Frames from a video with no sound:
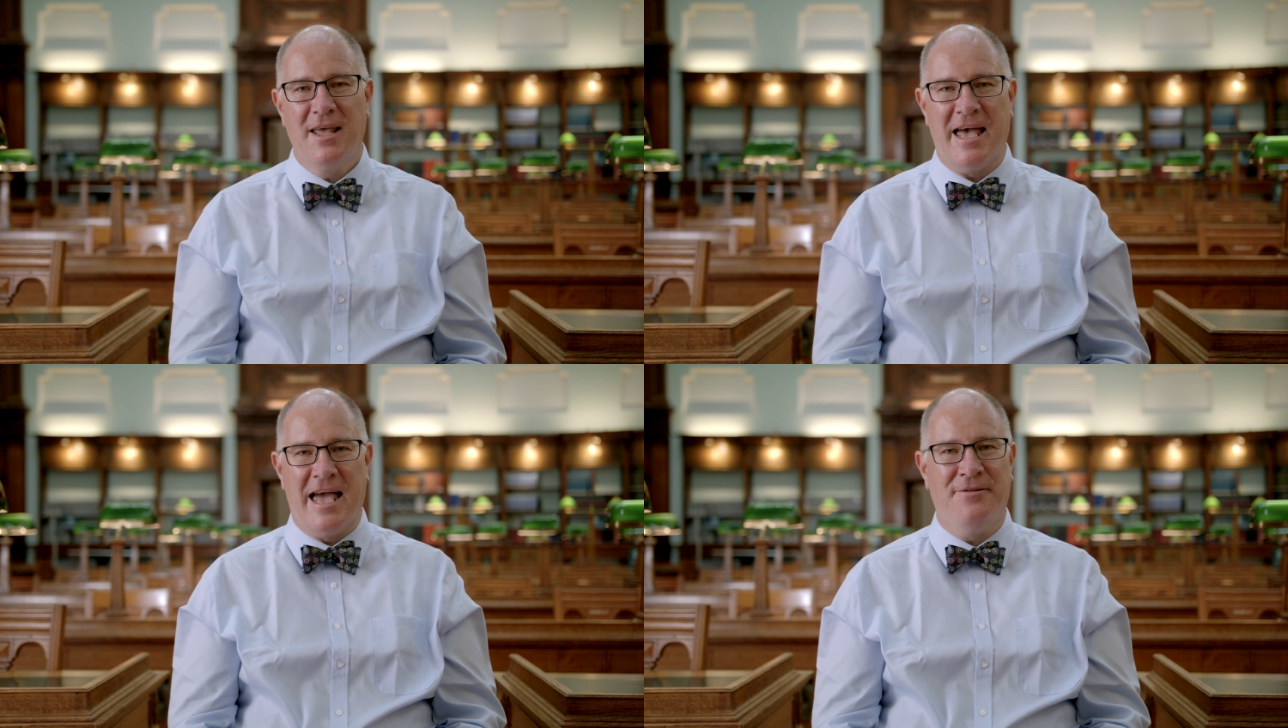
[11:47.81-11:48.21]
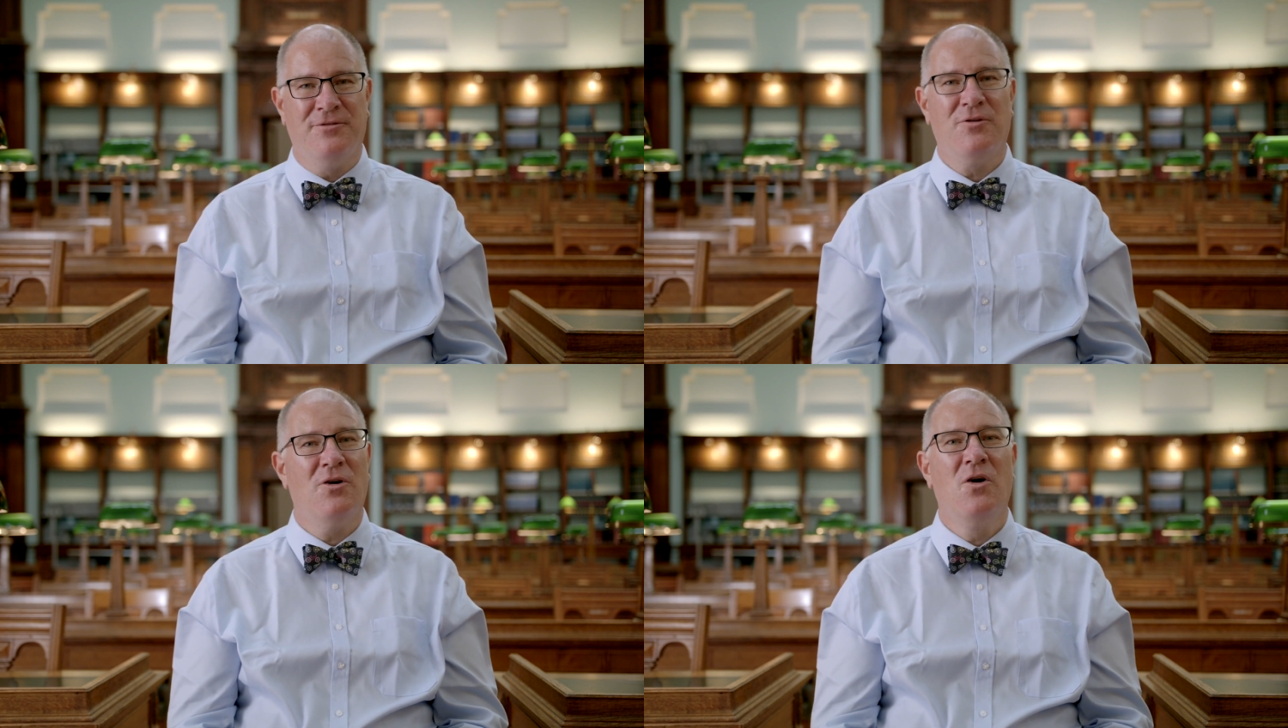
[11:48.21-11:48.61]
And
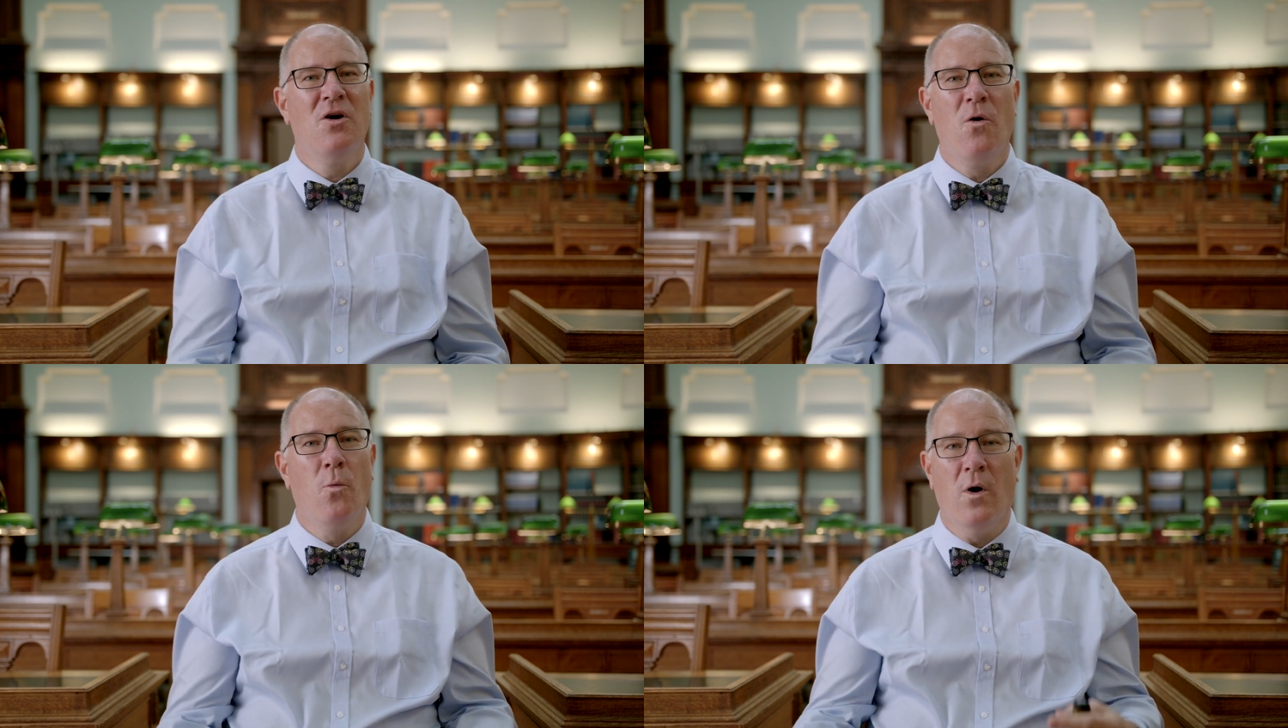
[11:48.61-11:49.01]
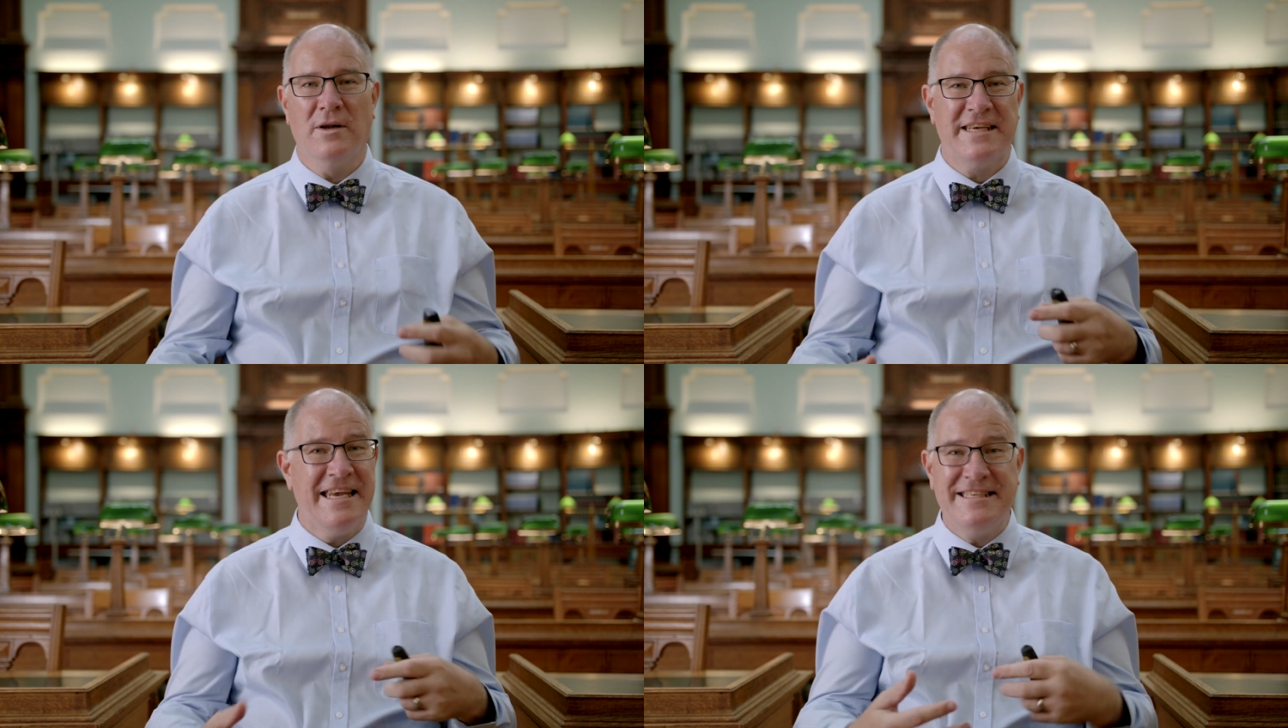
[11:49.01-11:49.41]
what
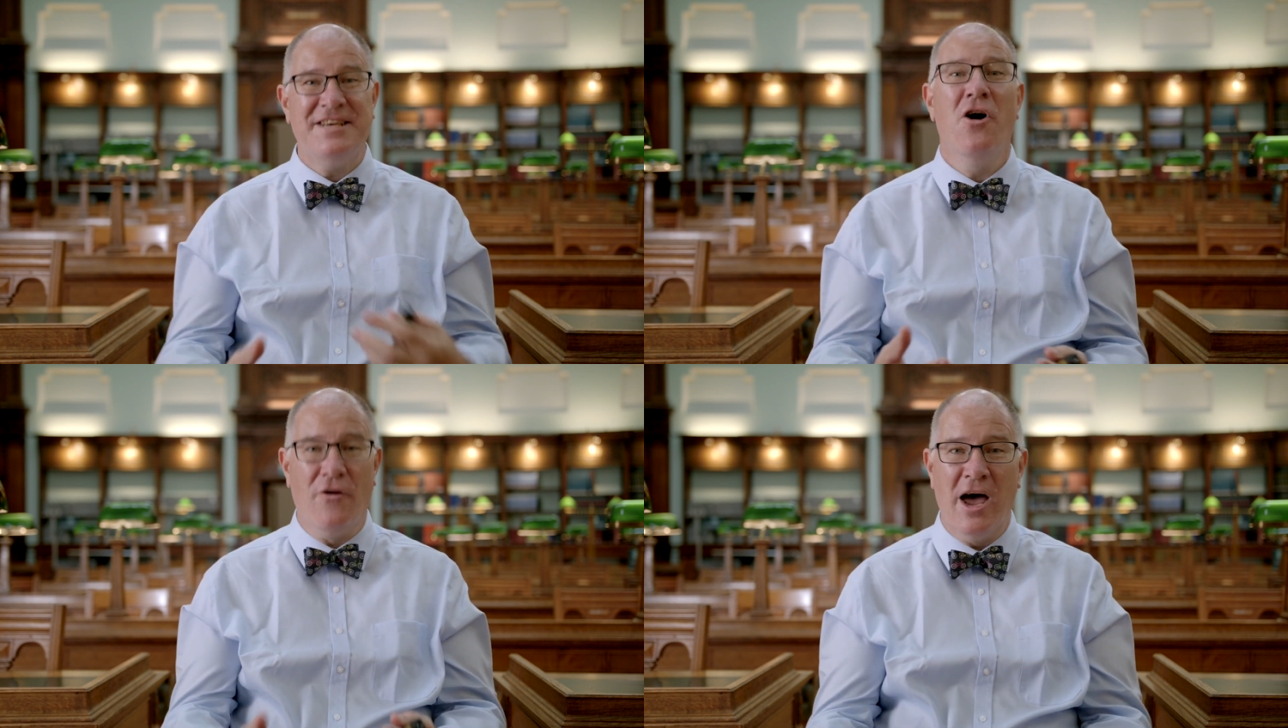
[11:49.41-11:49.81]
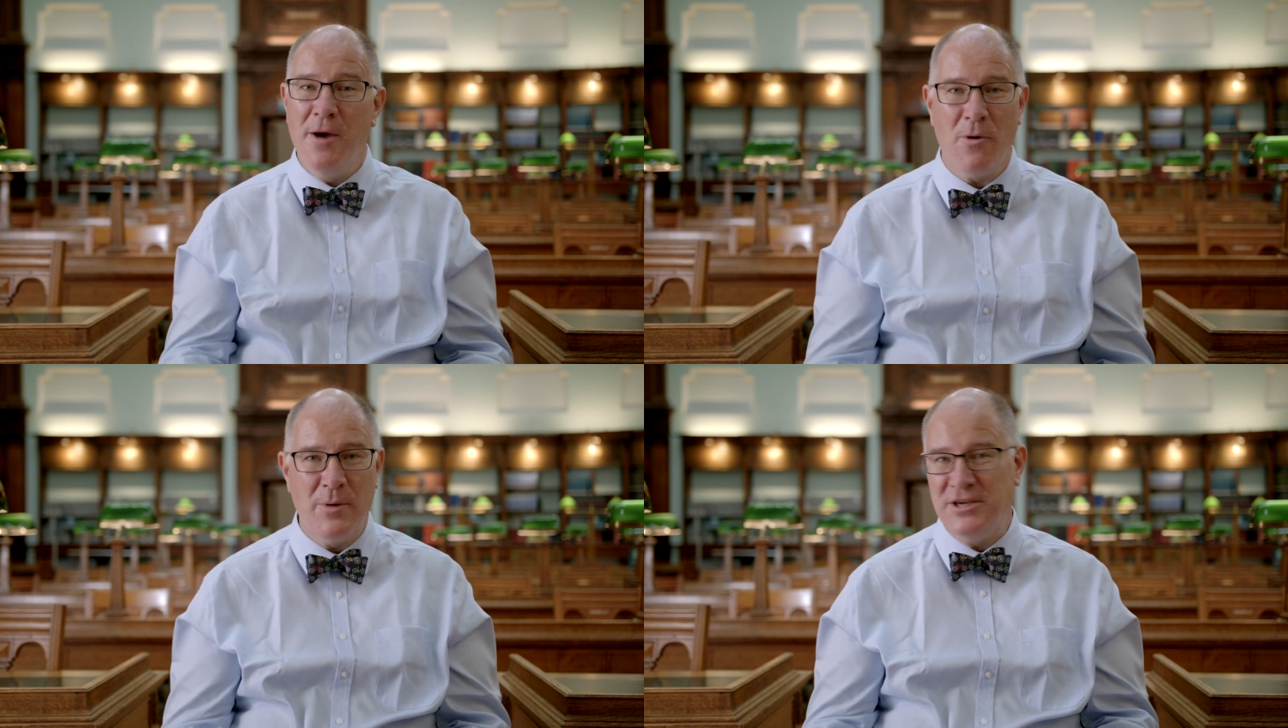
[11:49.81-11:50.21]
he did not know,
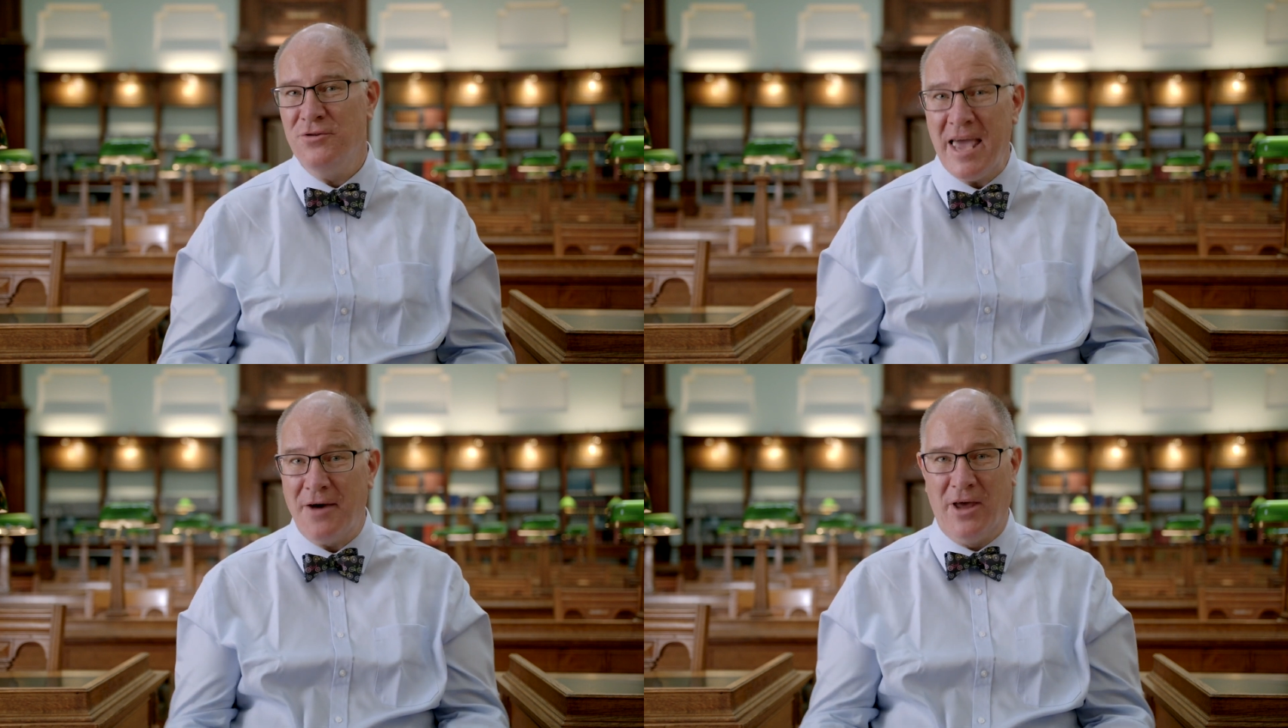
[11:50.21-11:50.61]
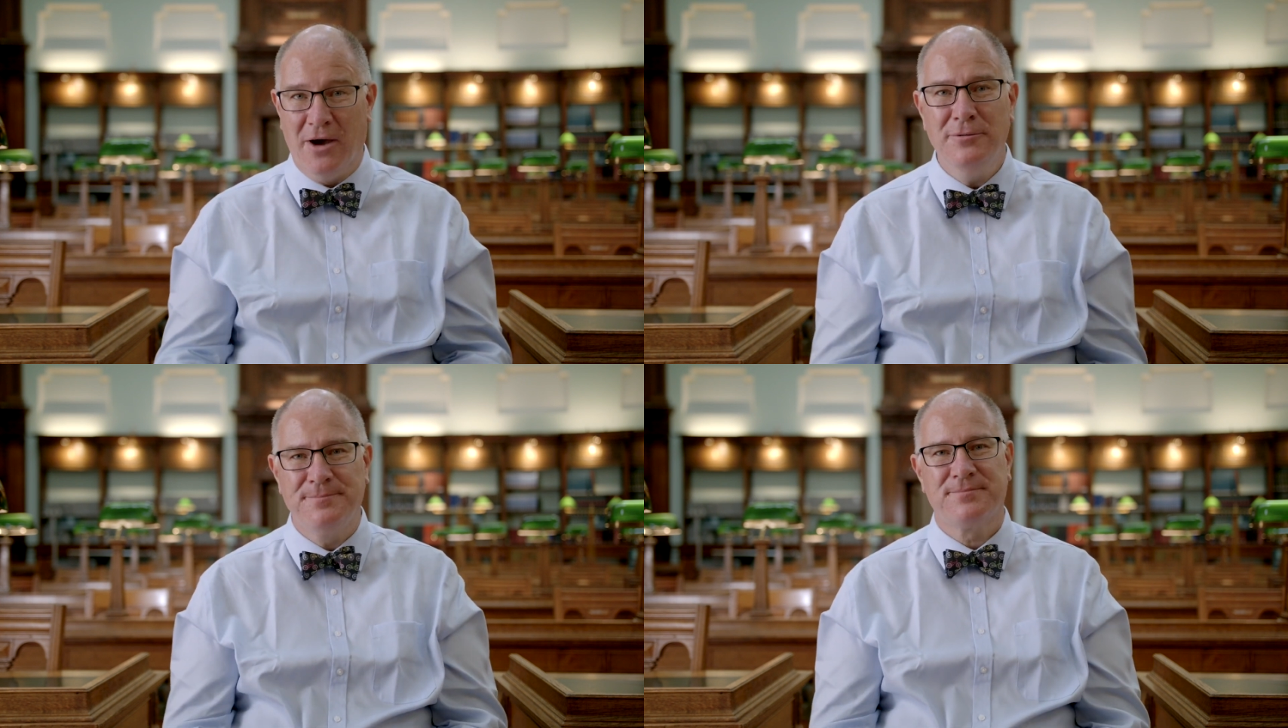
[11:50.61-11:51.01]
but we do now know,